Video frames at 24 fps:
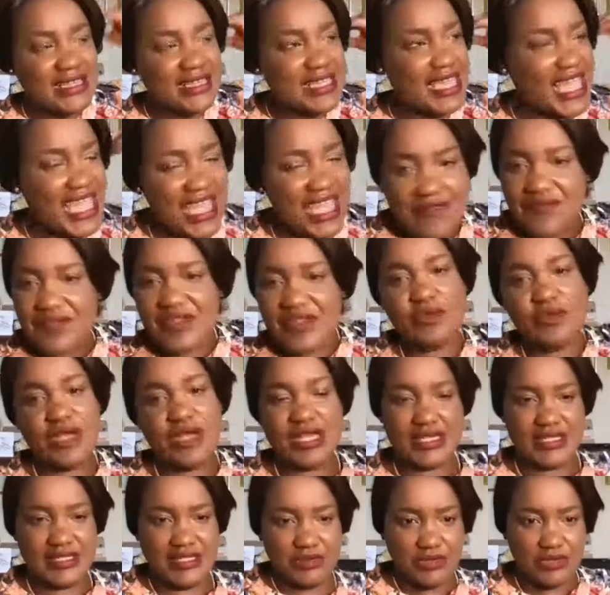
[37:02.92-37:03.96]
everywhere
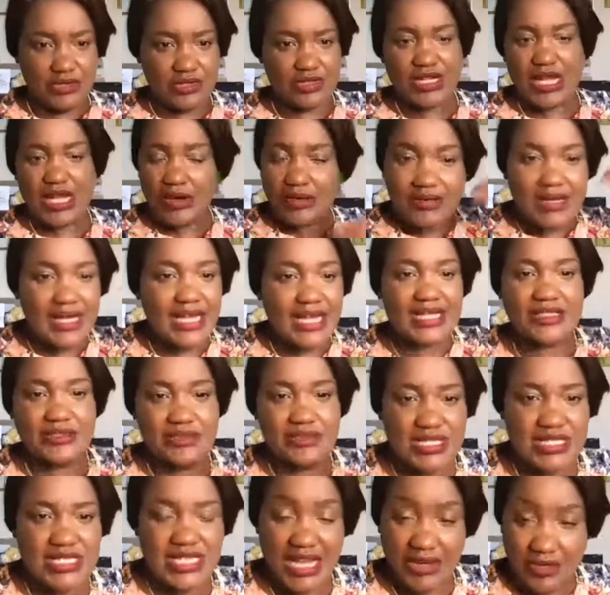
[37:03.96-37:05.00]
in the world, I would like to
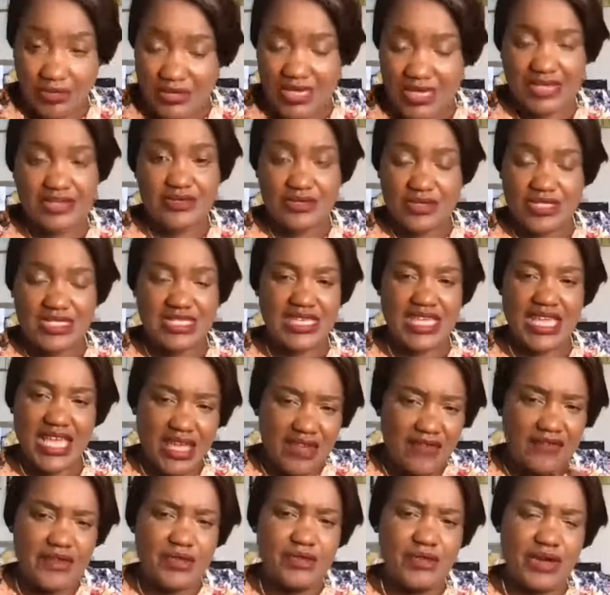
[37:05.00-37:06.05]
see. I would like to see
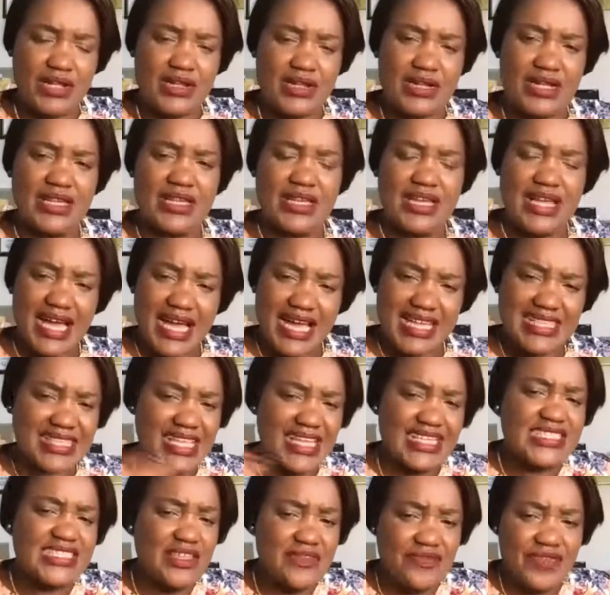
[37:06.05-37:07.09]
everyone
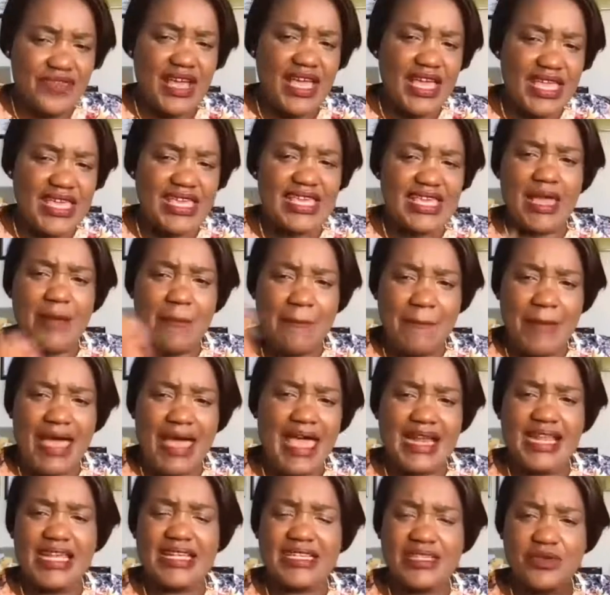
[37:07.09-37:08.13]
identifying a
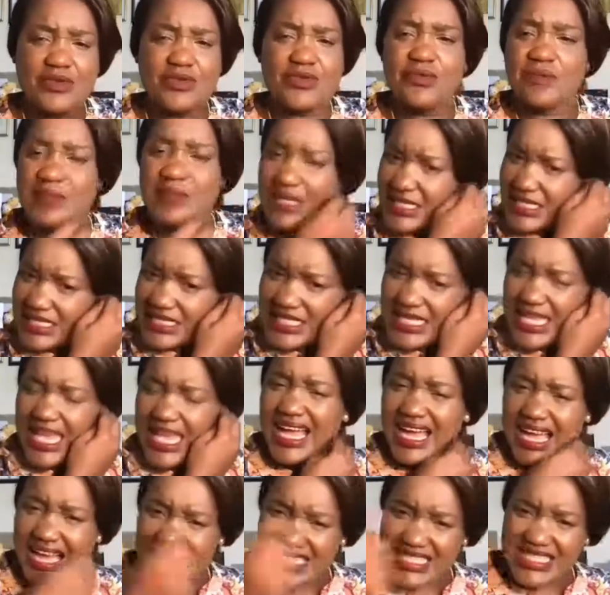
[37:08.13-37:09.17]
male and a woman. You see,
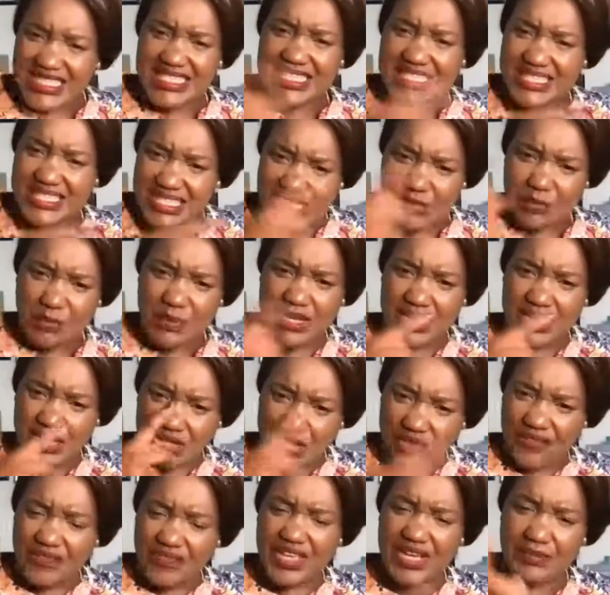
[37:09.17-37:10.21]
I see the spirit
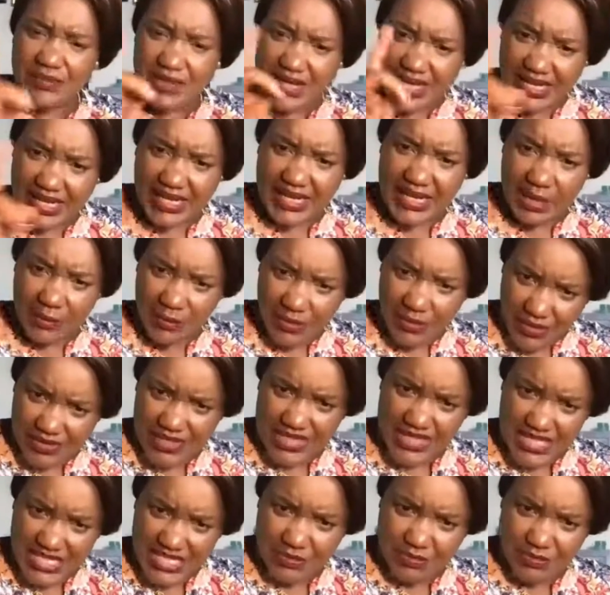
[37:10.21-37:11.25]
of Debora Kayembe on
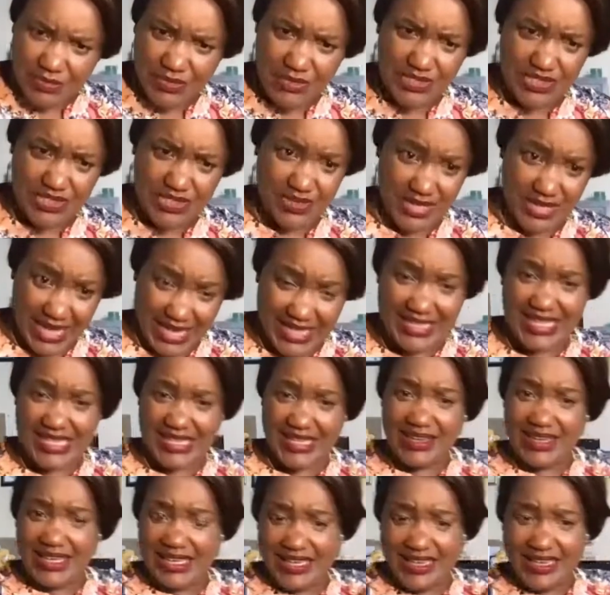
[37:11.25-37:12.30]
this person. Like the
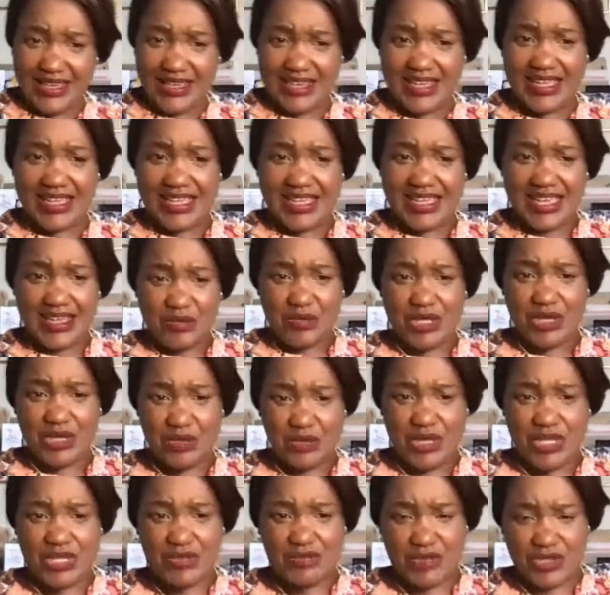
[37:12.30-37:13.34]
young girl
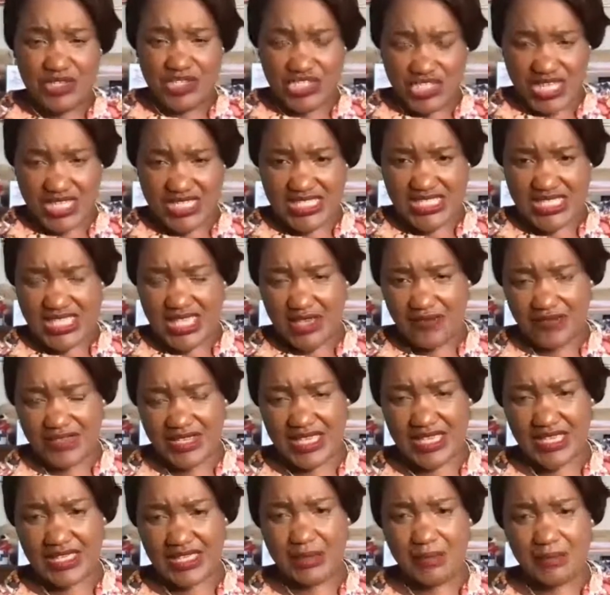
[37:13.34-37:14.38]
we just gave
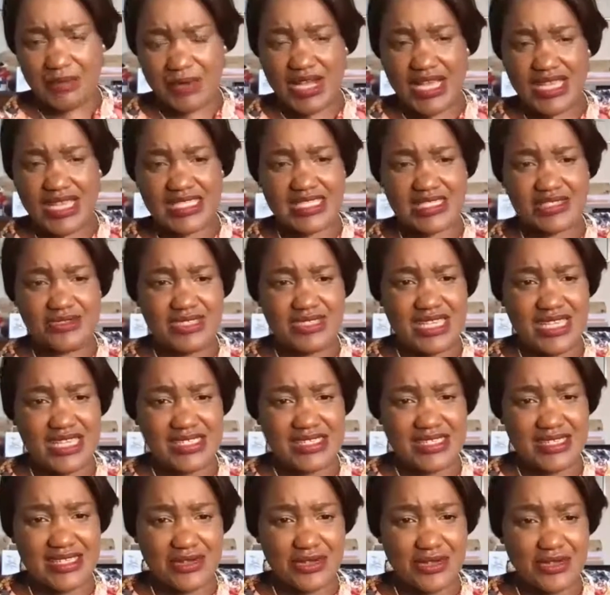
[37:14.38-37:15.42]
the prize 2 days
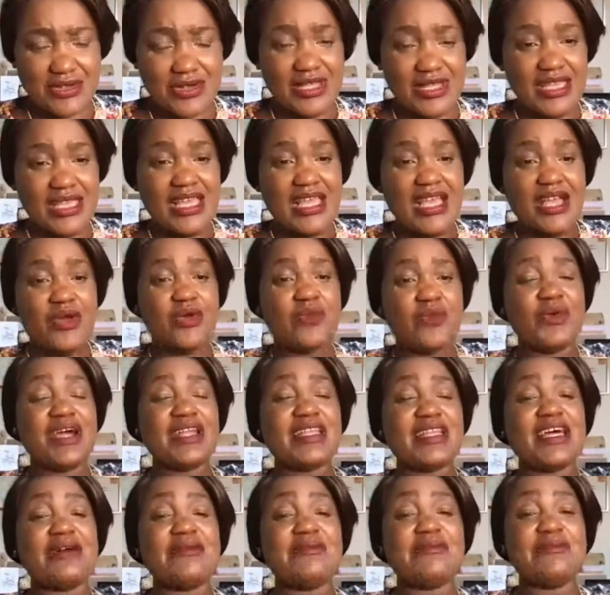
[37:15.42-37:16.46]
ago. When
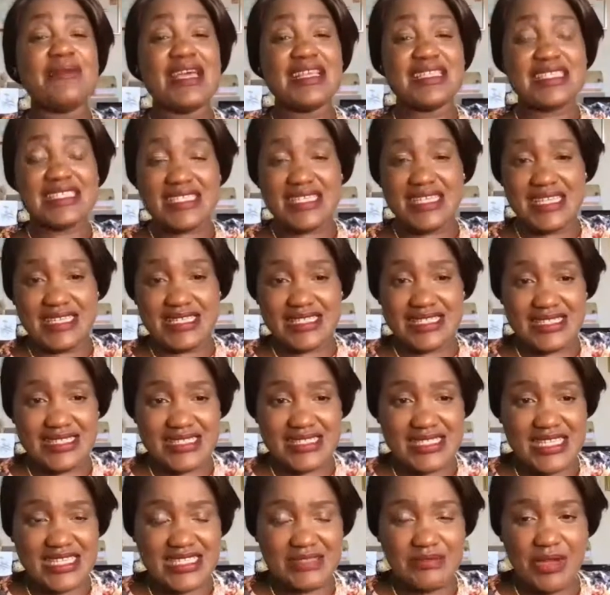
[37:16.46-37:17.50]
I met her
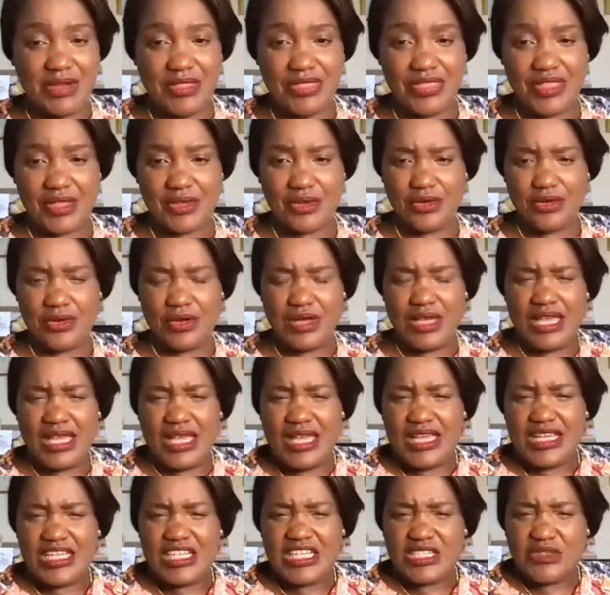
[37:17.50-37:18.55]
6 months ago,
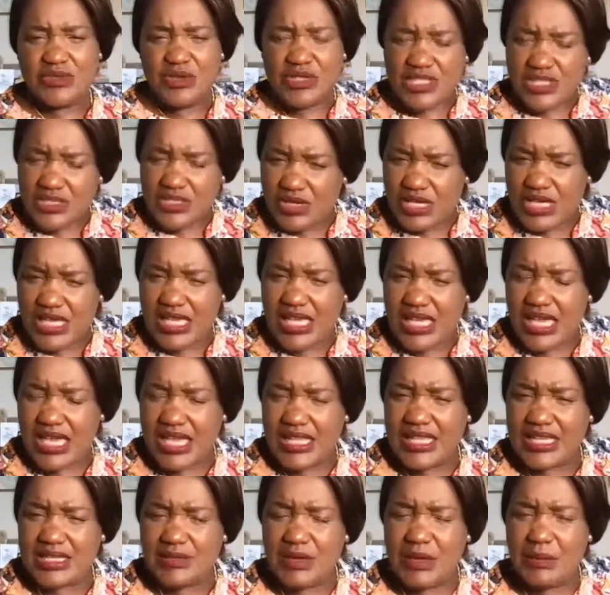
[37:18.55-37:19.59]
she was doing
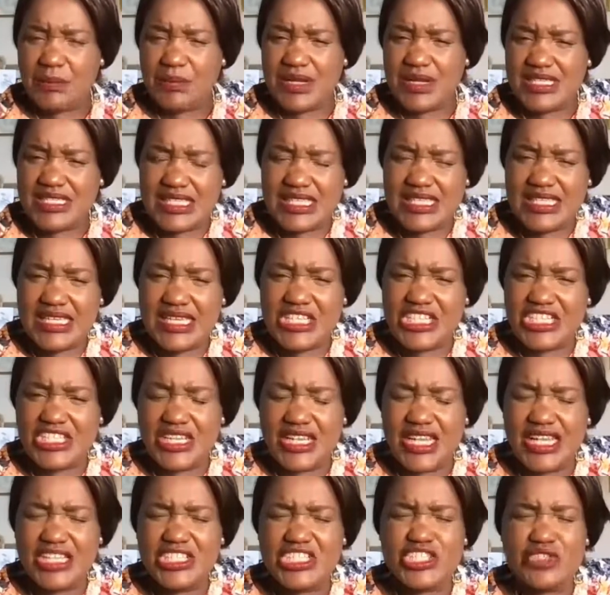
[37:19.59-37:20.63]
a presentation
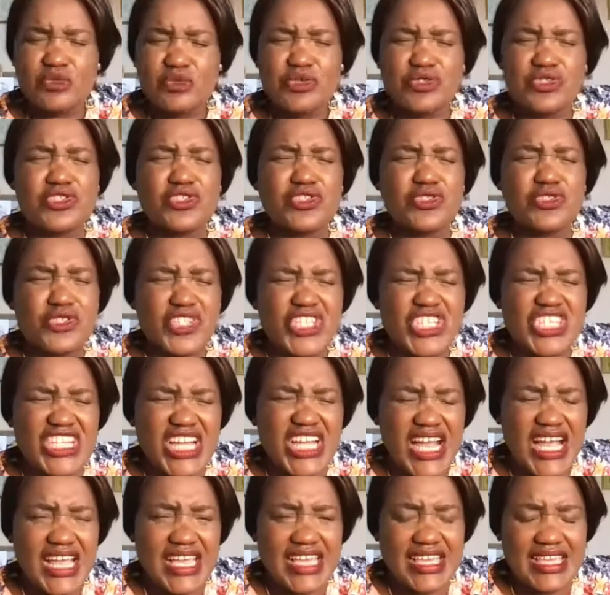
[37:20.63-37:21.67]
and she was so
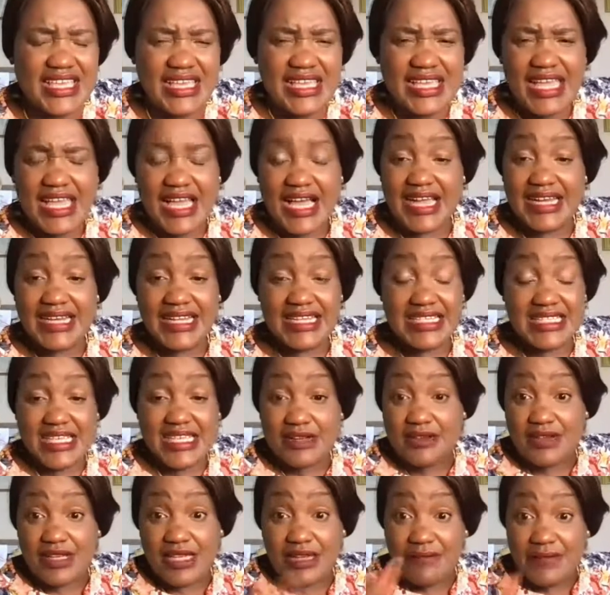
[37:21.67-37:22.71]
shy. And I said,
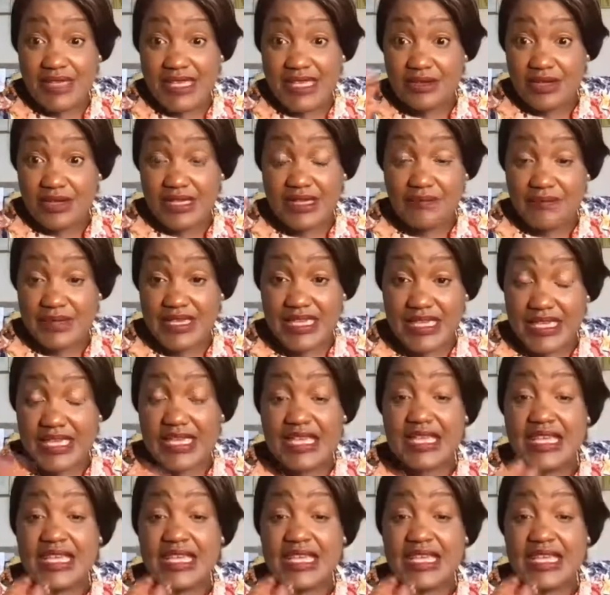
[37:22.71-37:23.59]
look at me.